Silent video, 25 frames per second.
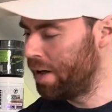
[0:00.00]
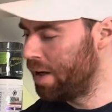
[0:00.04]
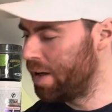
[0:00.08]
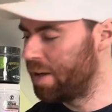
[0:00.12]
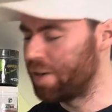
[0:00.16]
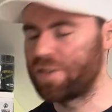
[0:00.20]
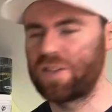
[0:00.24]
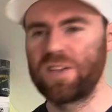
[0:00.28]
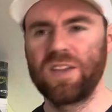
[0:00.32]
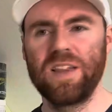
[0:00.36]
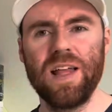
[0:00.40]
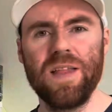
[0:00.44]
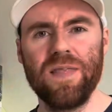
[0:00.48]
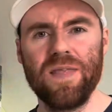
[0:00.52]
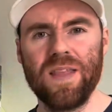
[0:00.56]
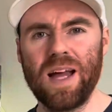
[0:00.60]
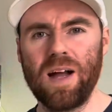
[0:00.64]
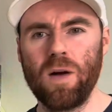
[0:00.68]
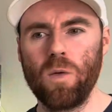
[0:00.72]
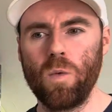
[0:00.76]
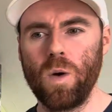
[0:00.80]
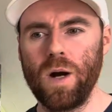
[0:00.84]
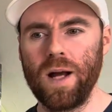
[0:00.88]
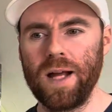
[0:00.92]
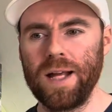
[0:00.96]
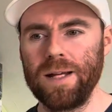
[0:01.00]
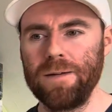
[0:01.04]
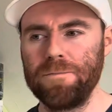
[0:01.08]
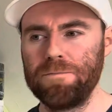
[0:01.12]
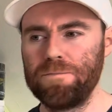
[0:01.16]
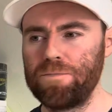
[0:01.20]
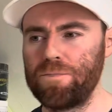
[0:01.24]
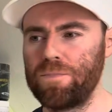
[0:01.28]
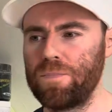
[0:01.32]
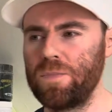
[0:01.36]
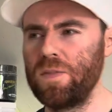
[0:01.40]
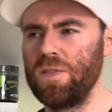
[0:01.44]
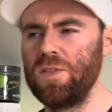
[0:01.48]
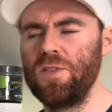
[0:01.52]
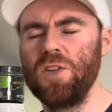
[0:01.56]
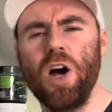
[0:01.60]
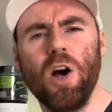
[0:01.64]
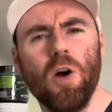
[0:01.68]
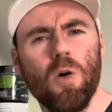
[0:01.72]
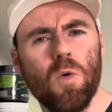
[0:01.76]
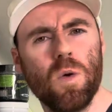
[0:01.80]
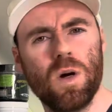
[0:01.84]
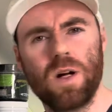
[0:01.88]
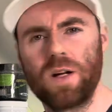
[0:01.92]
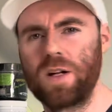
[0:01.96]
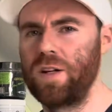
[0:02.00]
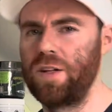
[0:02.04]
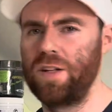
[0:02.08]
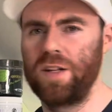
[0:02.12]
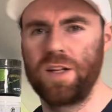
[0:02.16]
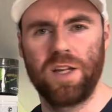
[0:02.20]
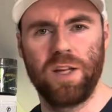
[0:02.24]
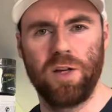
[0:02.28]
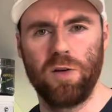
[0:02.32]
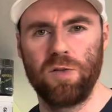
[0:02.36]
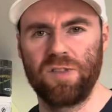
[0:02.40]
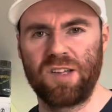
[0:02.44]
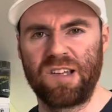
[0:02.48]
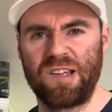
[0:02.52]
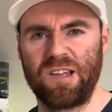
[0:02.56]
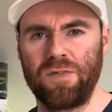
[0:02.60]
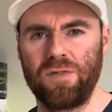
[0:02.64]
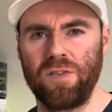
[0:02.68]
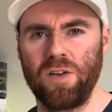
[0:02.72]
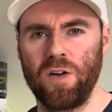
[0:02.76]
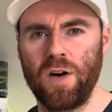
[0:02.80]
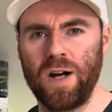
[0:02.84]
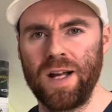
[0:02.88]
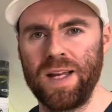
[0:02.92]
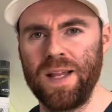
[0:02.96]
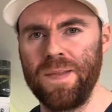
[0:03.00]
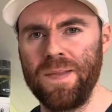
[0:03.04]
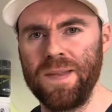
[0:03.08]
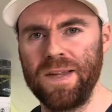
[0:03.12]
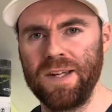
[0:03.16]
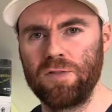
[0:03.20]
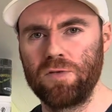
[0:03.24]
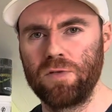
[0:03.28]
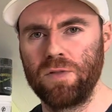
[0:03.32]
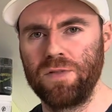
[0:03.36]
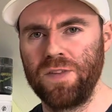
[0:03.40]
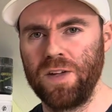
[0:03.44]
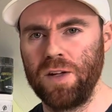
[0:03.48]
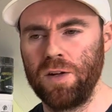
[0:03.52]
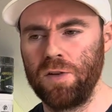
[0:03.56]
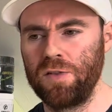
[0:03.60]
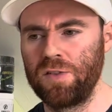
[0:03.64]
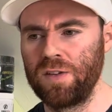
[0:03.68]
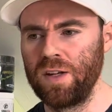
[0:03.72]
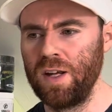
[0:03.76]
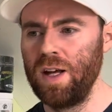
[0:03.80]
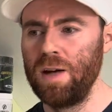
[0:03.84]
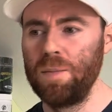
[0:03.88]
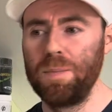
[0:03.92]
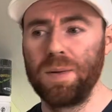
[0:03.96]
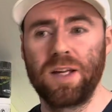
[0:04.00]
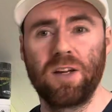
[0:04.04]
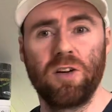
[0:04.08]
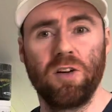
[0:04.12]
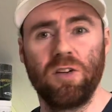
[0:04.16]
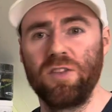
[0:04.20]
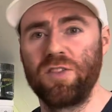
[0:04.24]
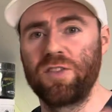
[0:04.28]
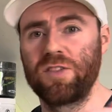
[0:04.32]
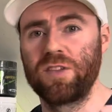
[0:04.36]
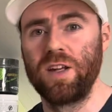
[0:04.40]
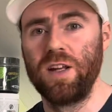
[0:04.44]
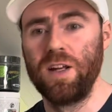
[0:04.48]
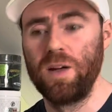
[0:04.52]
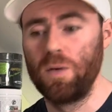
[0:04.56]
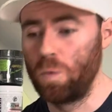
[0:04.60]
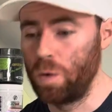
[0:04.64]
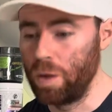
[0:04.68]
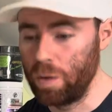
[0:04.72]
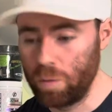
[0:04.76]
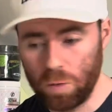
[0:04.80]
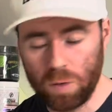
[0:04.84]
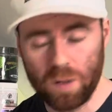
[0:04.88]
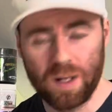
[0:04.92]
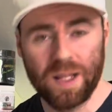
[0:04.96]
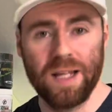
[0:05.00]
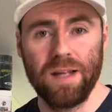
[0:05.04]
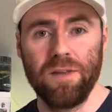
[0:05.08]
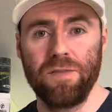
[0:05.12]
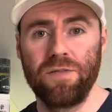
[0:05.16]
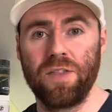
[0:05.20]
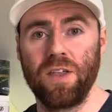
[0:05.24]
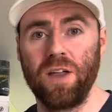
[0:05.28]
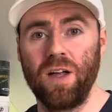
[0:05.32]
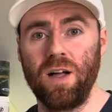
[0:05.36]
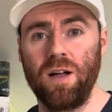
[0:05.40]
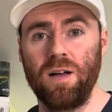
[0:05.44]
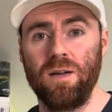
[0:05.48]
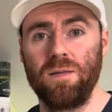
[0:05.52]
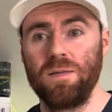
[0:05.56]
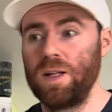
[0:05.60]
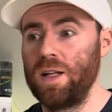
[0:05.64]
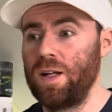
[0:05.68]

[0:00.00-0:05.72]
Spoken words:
So then that way, no one can accuse us of lying in these reviews, because we will leave the